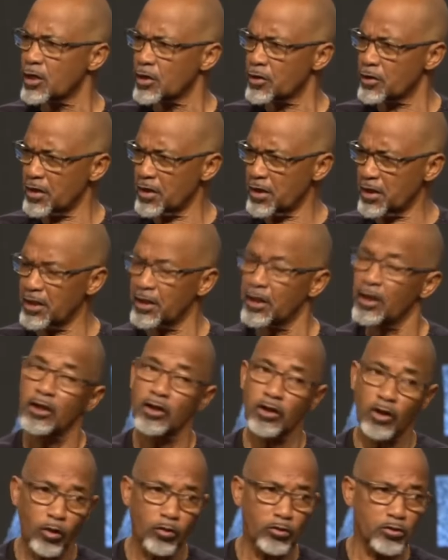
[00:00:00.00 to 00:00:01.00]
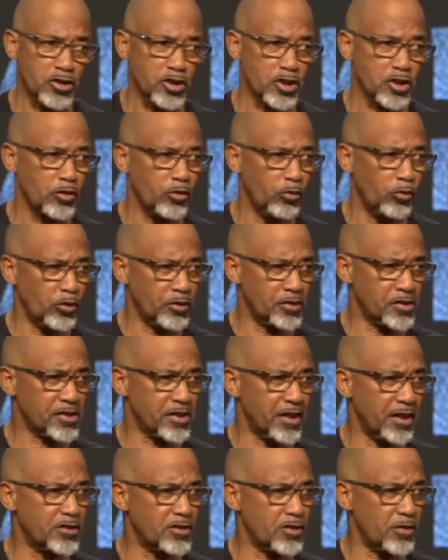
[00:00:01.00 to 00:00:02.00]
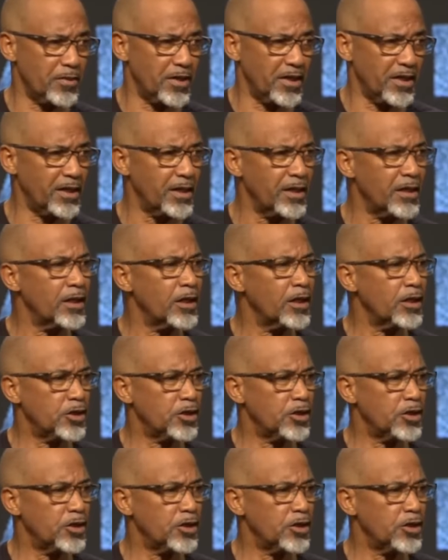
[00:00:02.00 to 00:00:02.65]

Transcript: the coach would say to me,